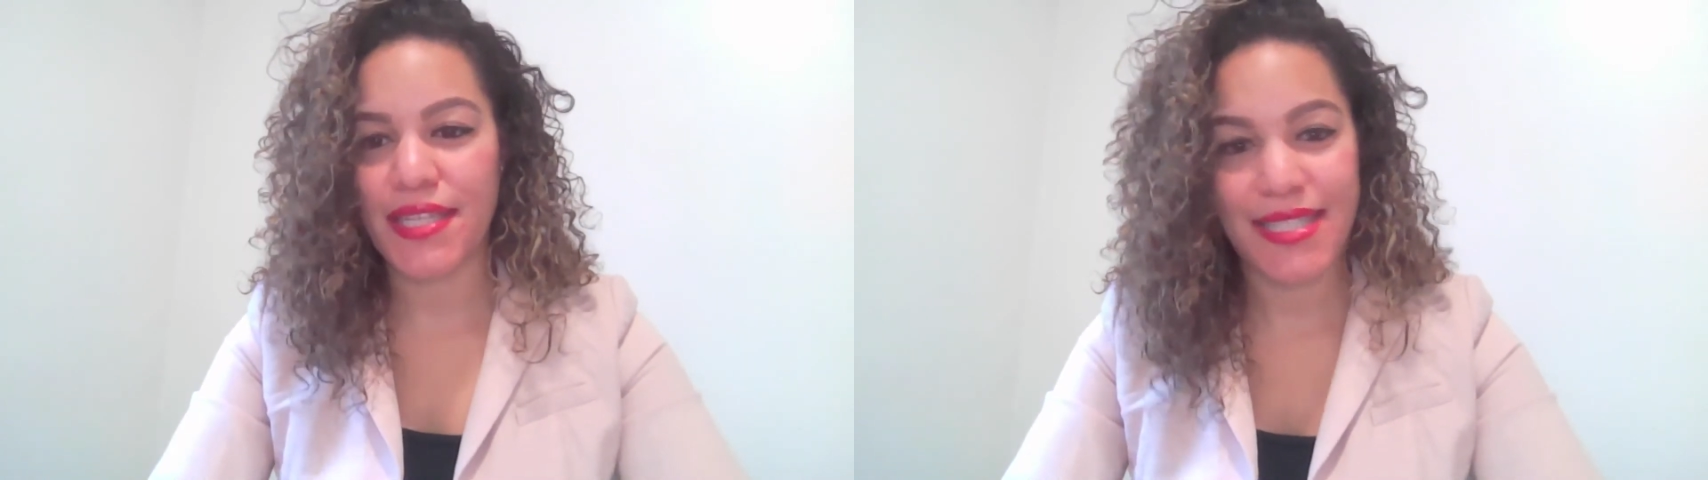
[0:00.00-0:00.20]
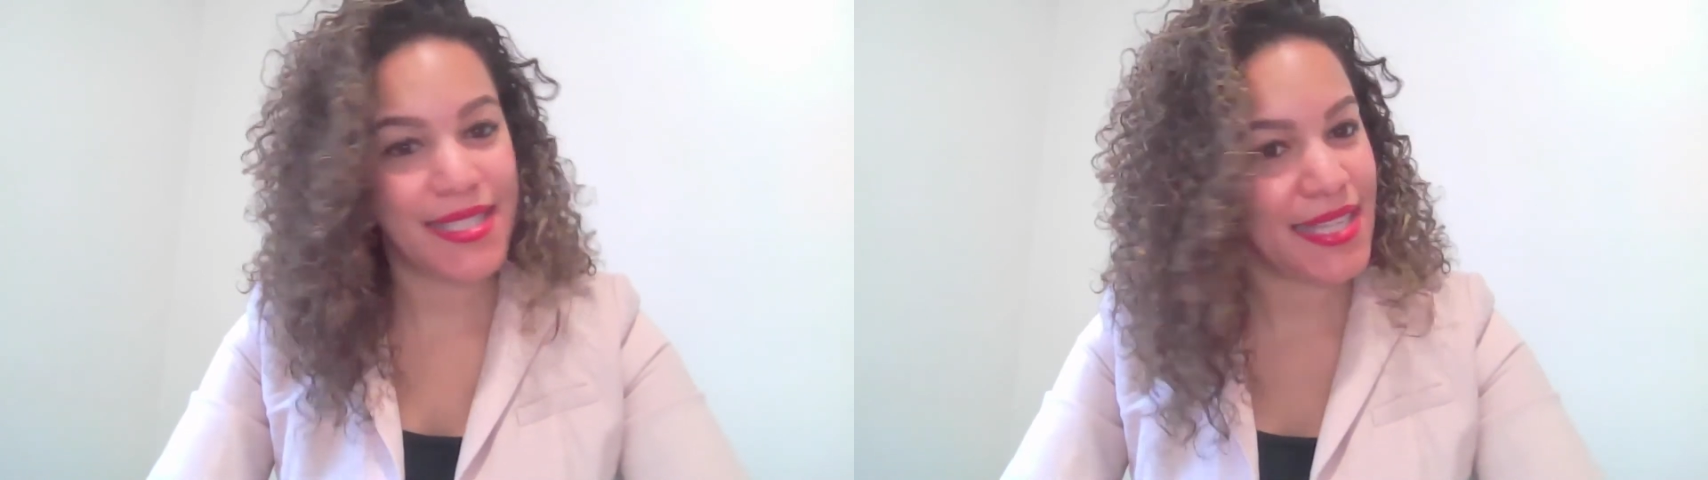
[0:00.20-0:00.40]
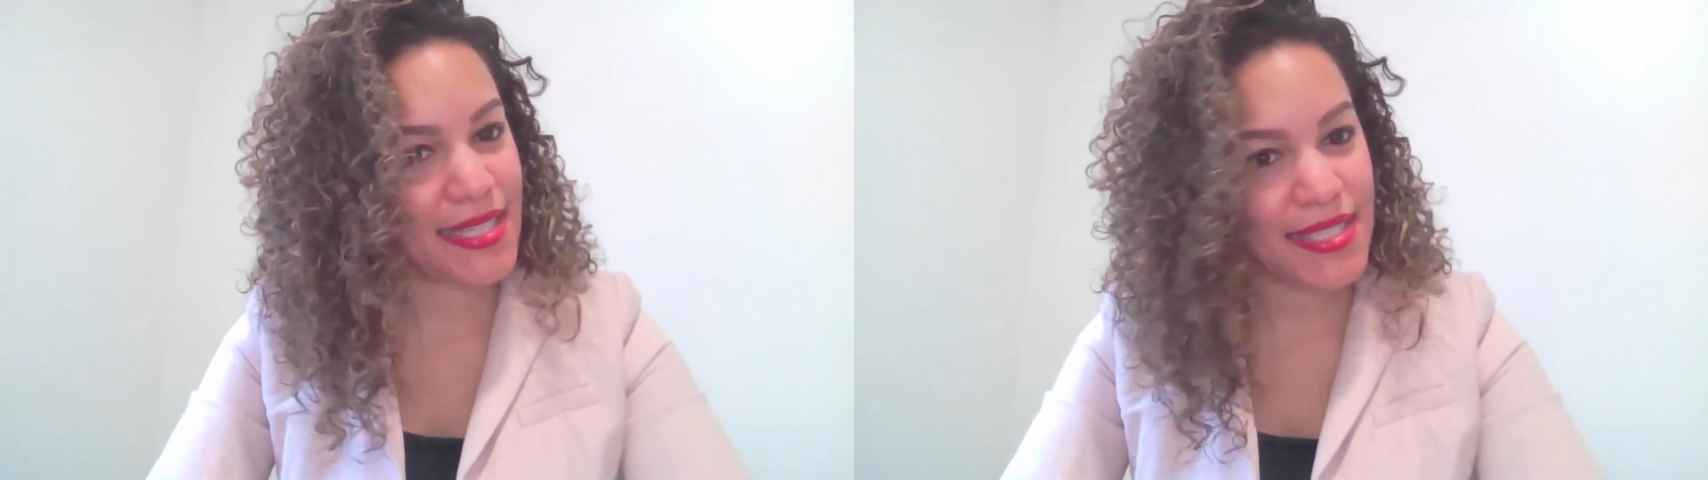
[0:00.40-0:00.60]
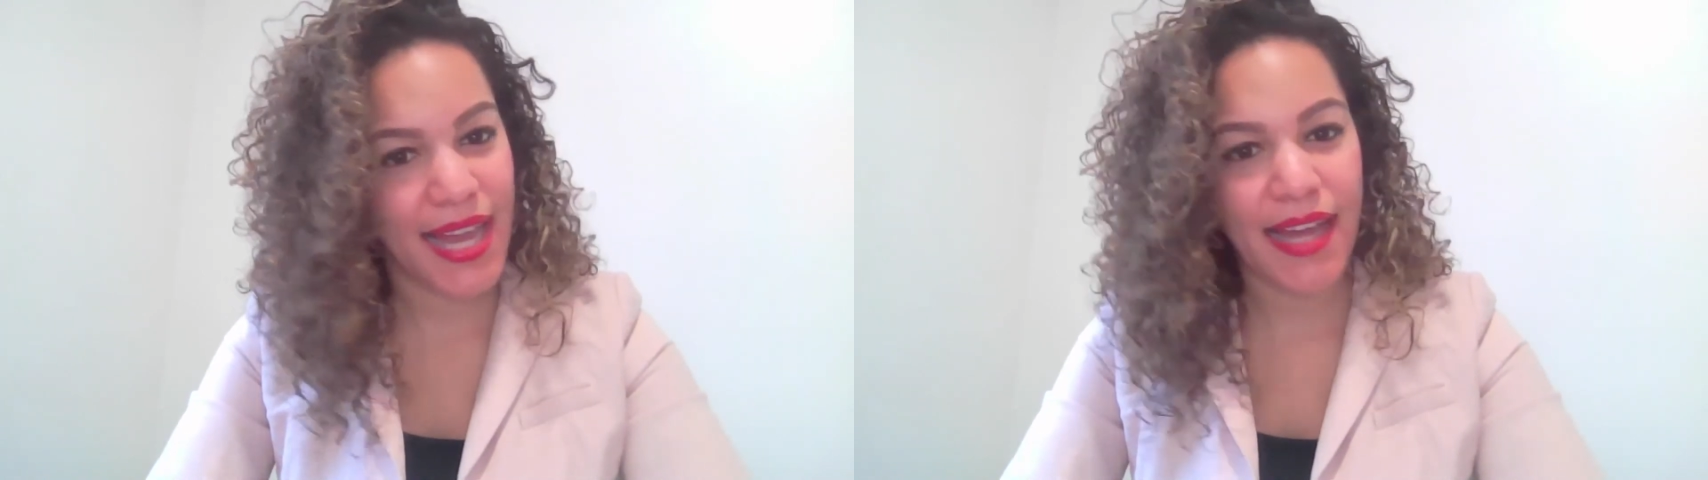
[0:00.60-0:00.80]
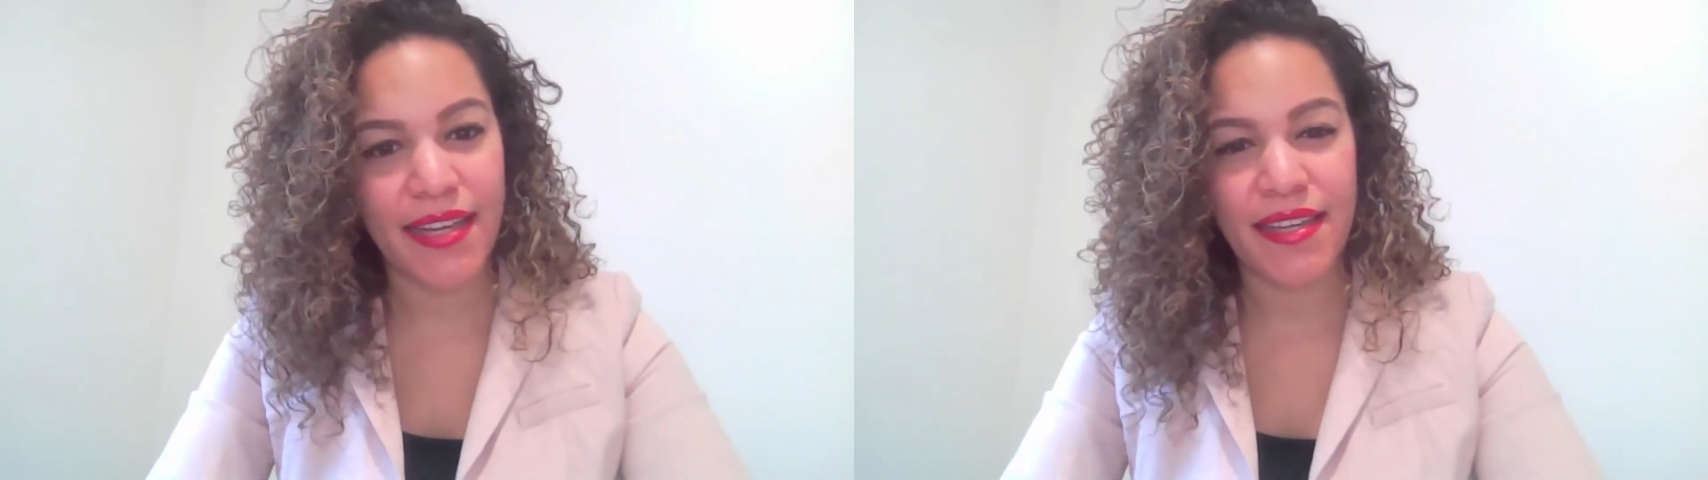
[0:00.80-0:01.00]
to take
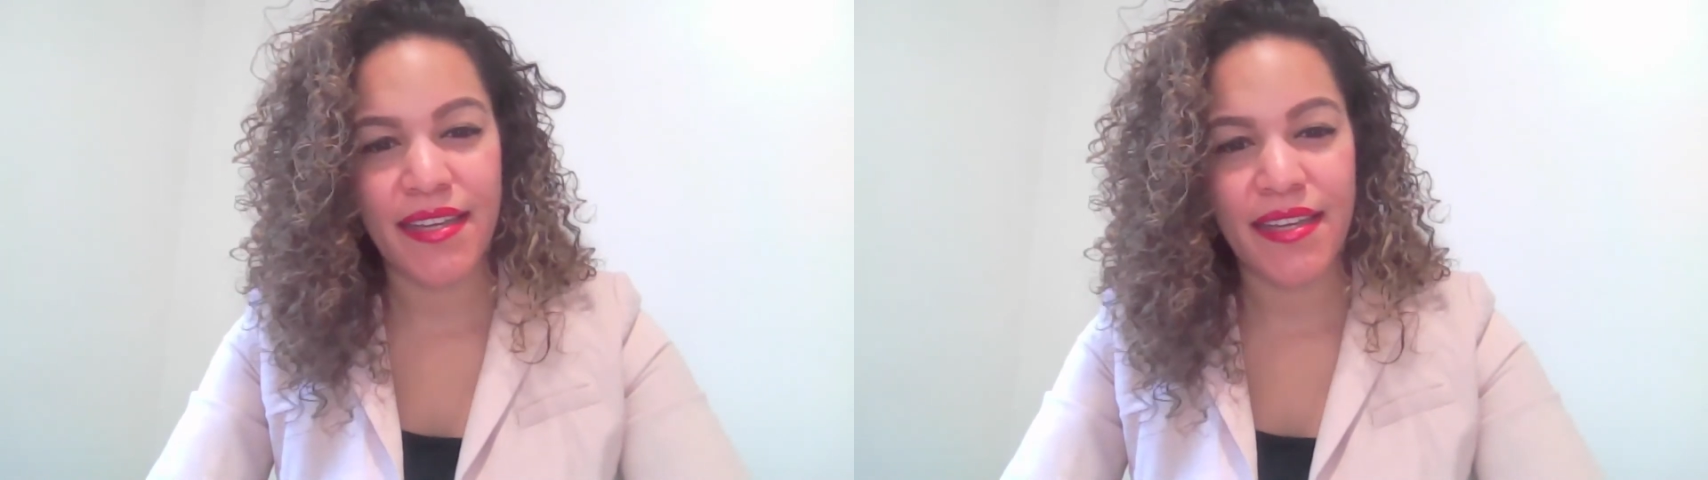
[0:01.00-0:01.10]
stock,